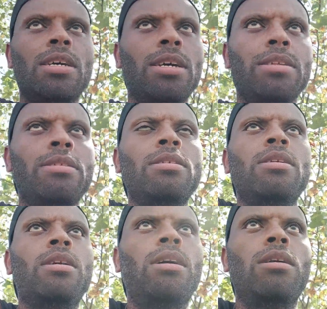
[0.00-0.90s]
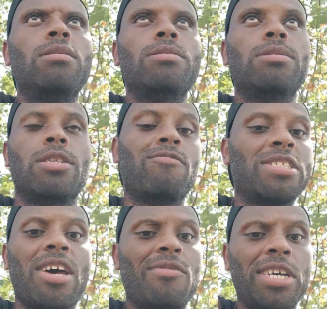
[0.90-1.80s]
and sinful
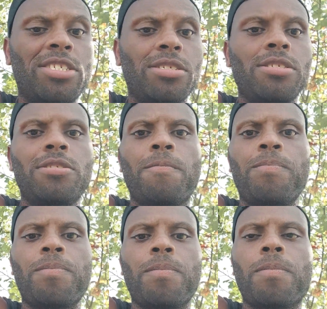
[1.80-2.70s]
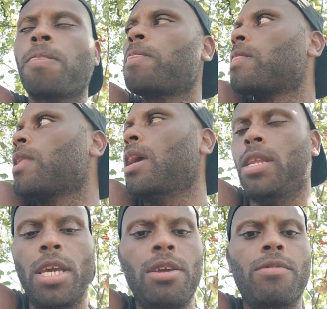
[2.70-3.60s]
salvations and
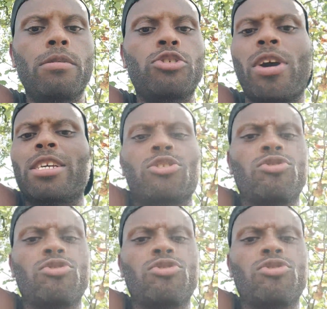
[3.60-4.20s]
evil and trials and